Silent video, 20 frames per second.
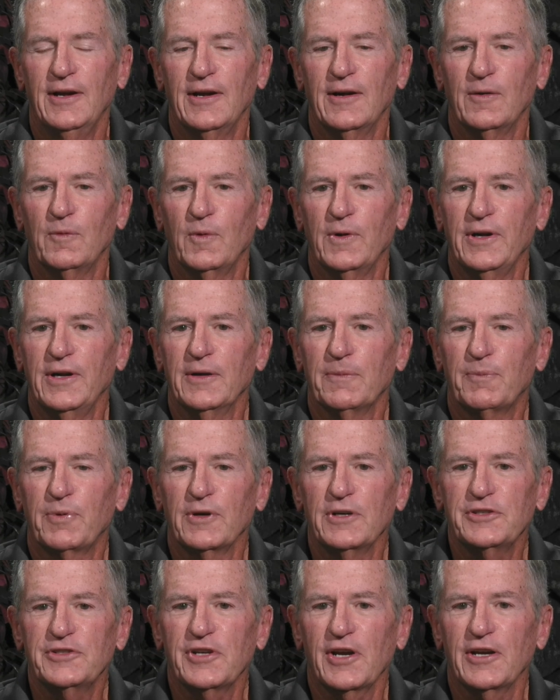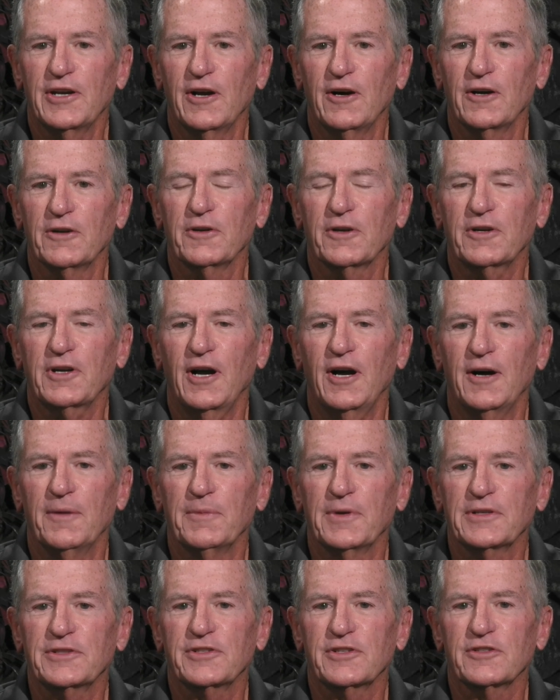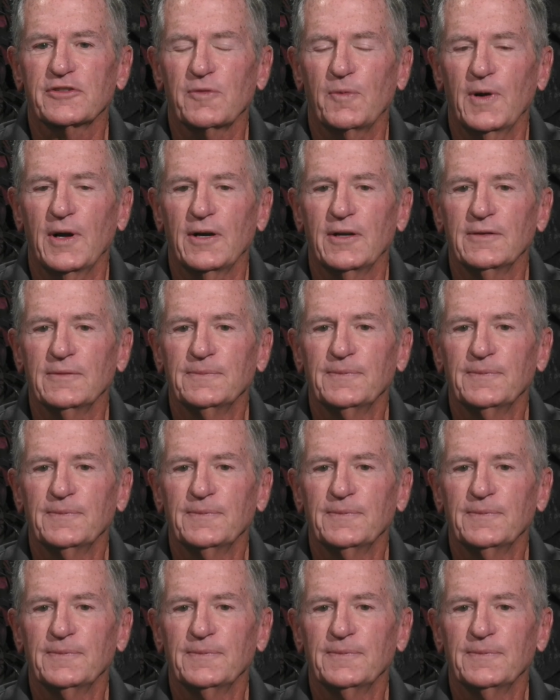We appreciate all your comments as well